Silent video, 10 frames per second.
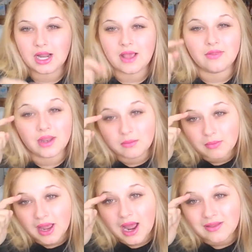And then
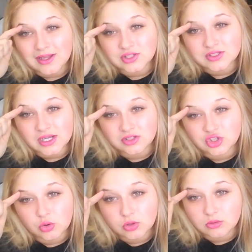my eyelashes, I
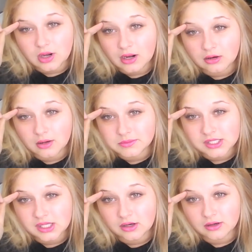joke you not, are up to
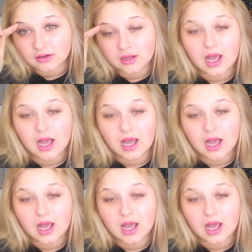here.